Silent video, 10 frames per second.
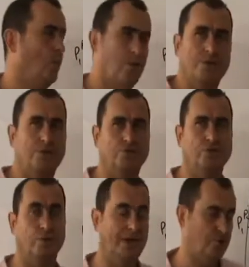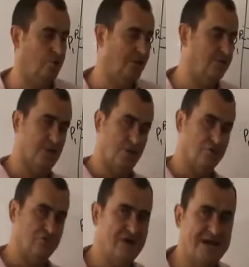what would it do? It could either
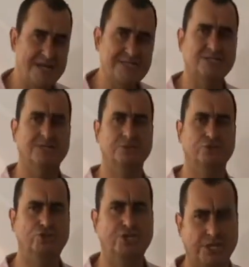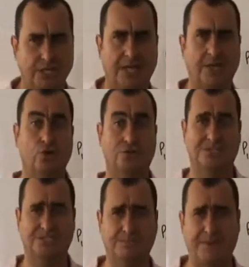raise G, it
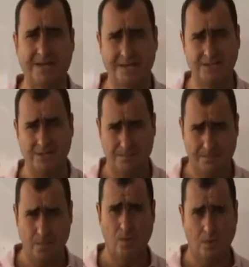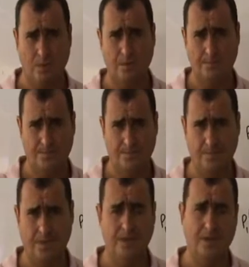could spend more.
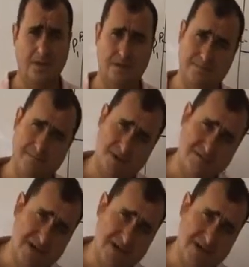By